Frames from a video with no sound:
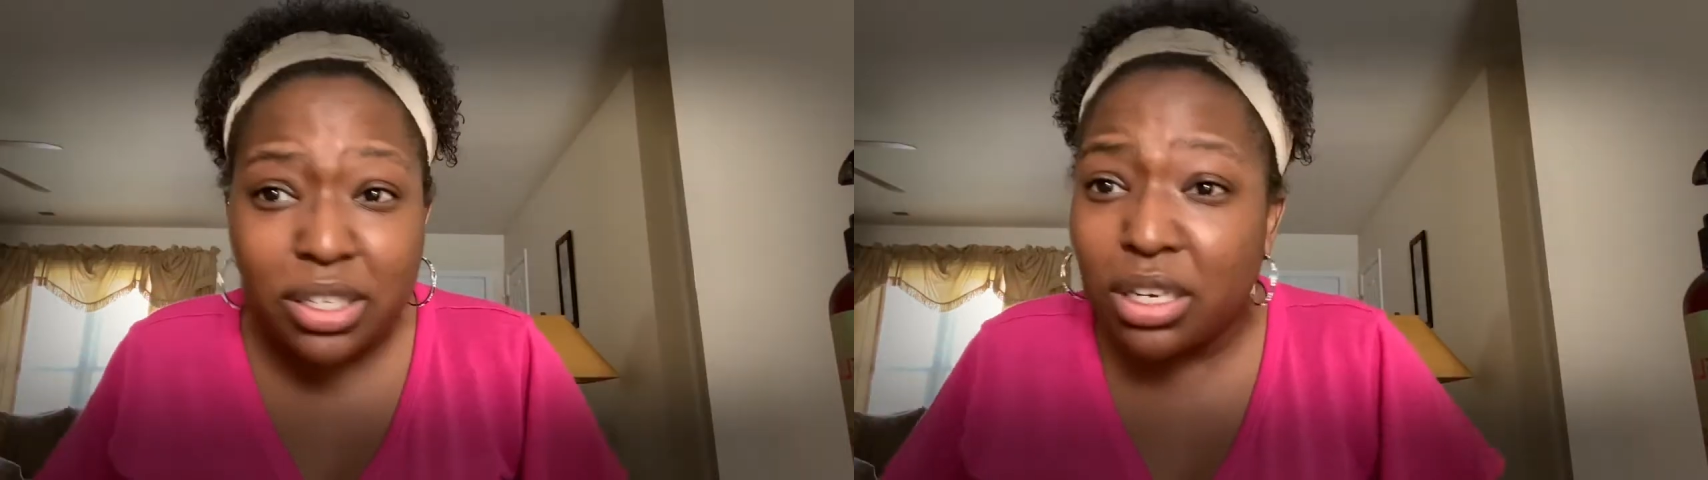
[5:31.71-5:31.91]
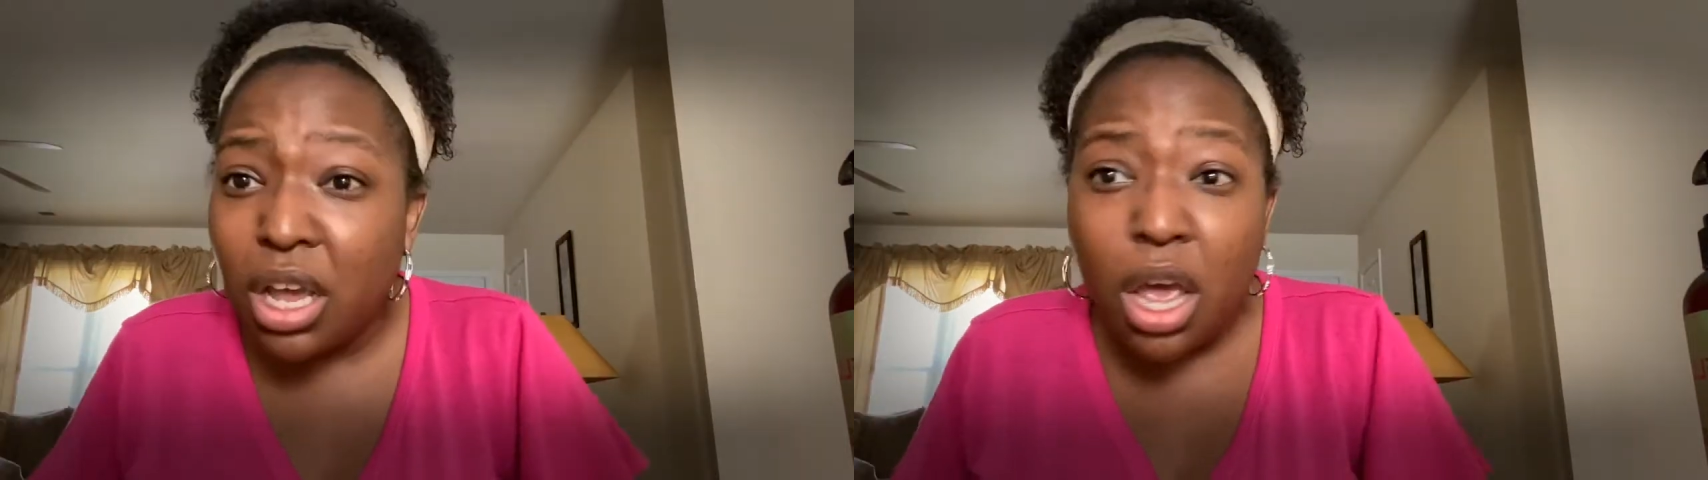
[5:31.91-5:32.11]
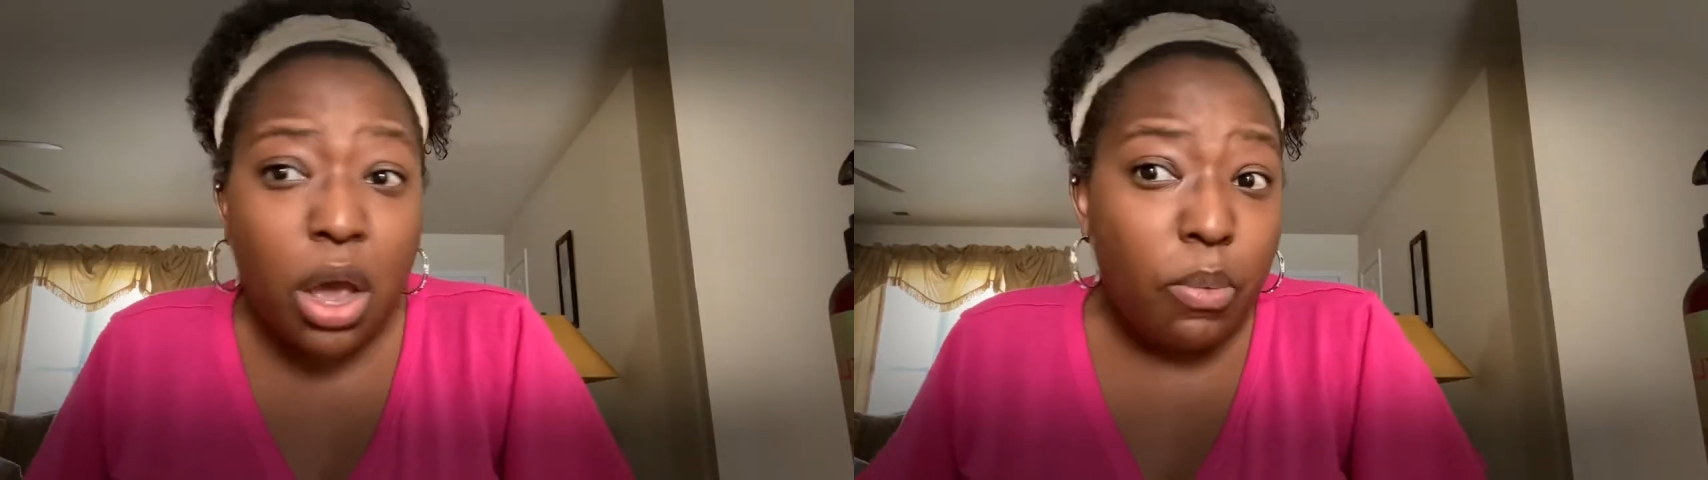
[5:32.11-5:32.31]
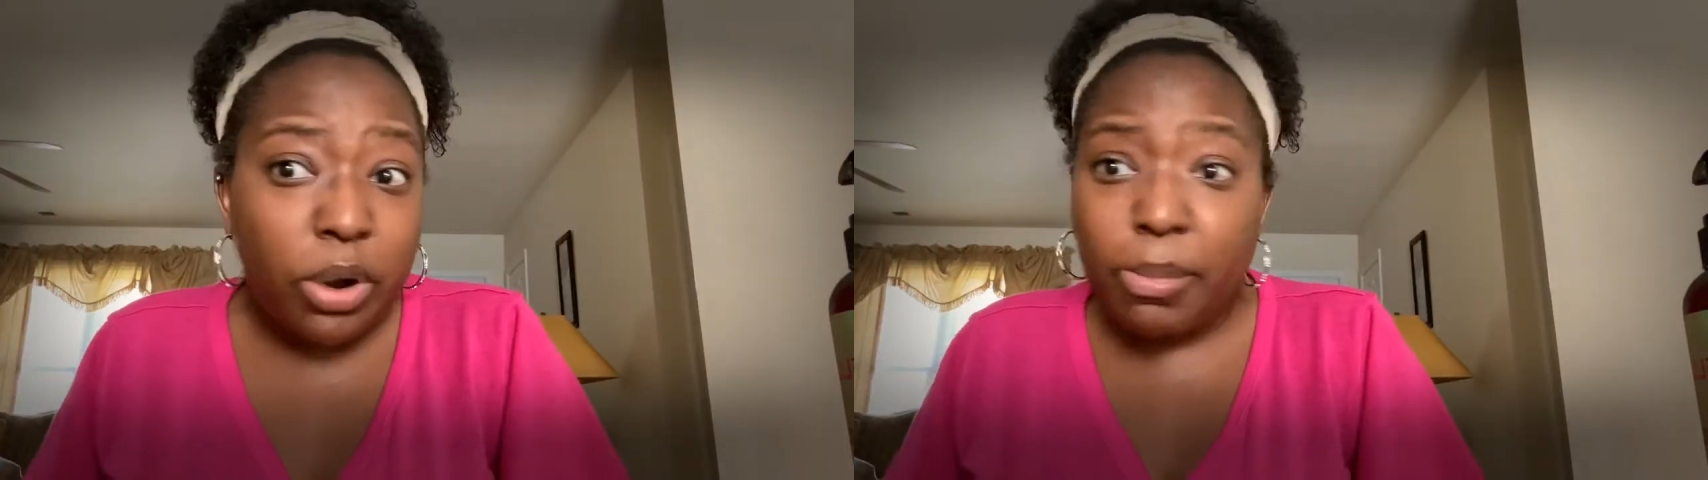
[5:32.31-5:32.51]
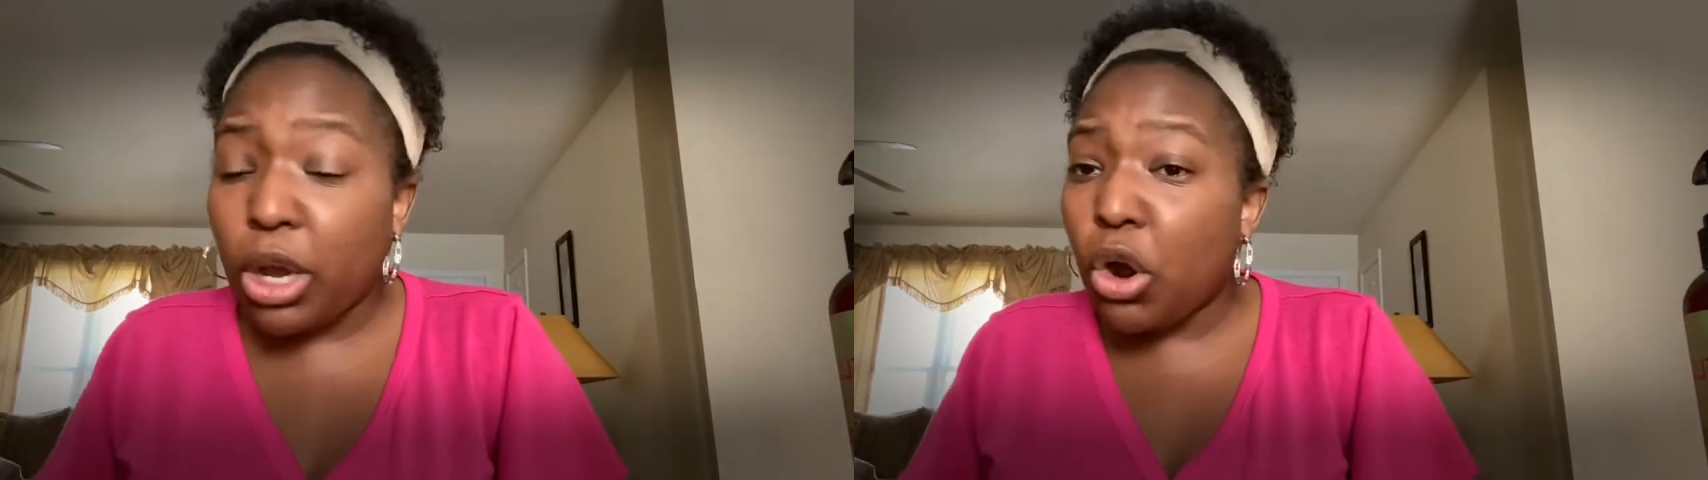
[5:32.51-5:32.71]
And one
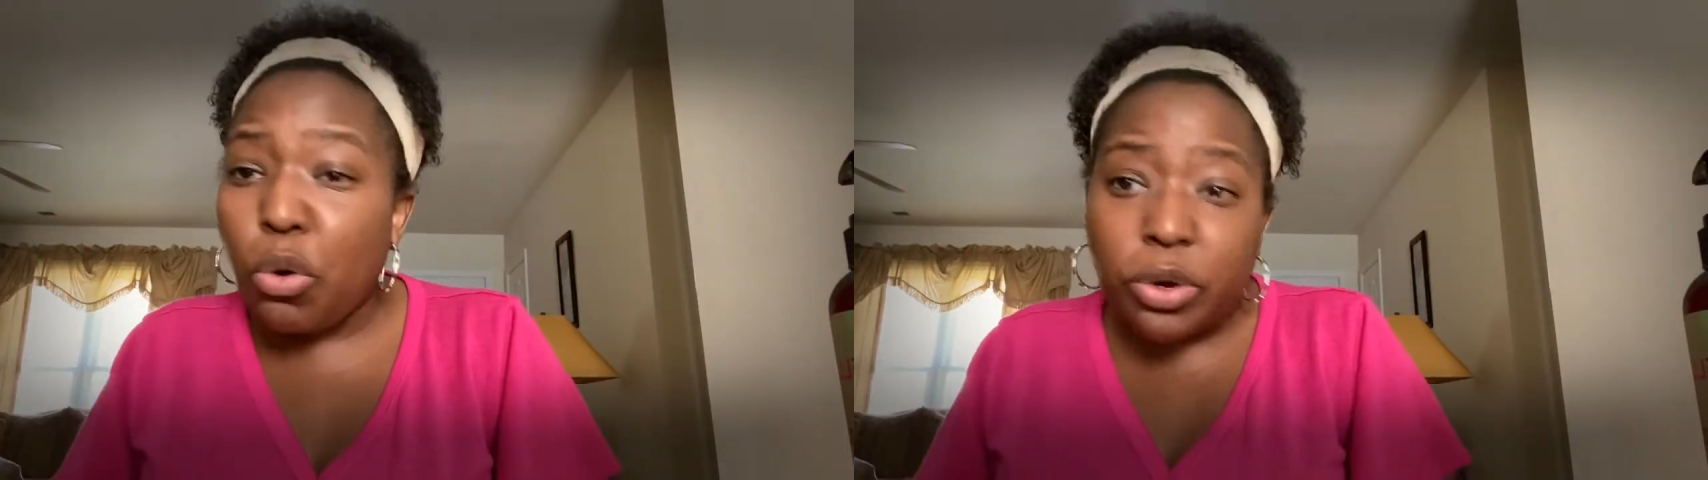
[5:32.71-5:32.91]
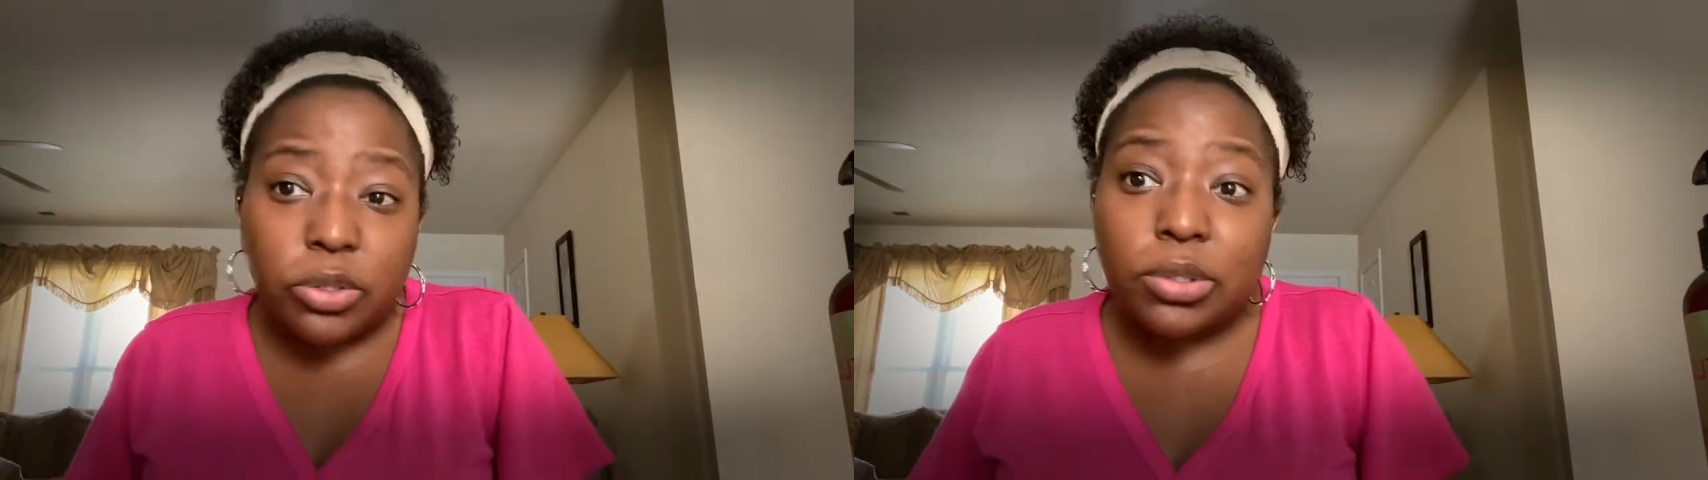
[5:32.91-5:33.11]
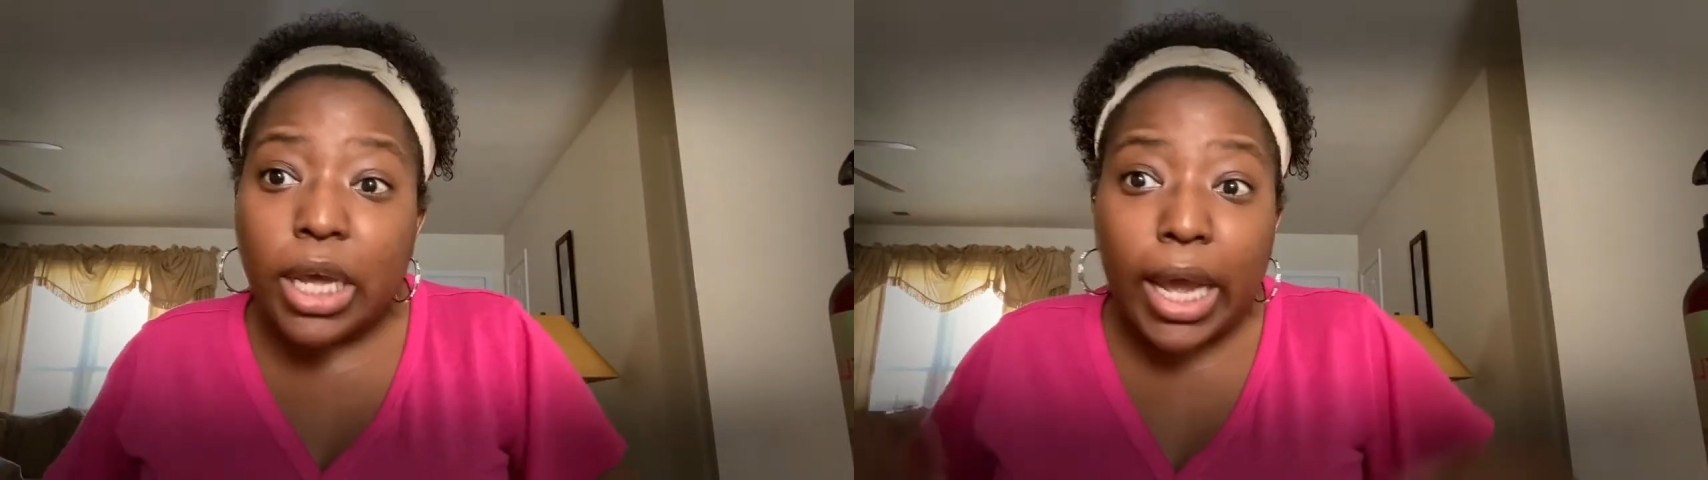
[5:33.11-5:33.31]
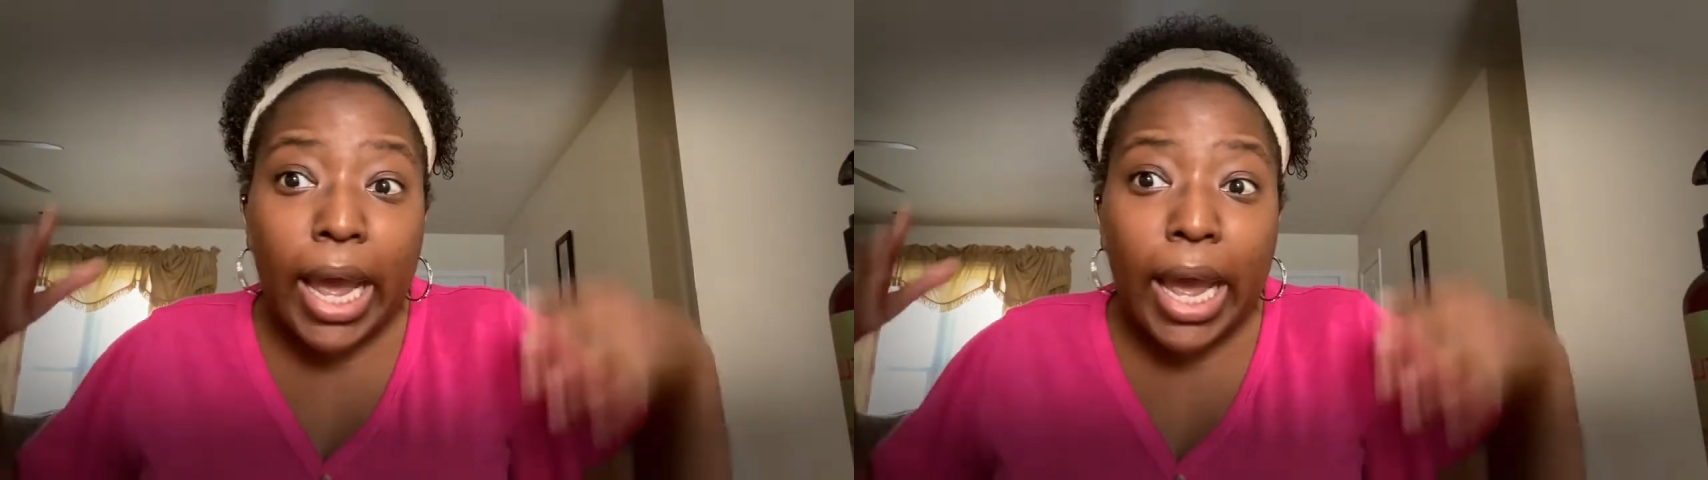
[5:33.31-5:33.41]
of my coworkers is like,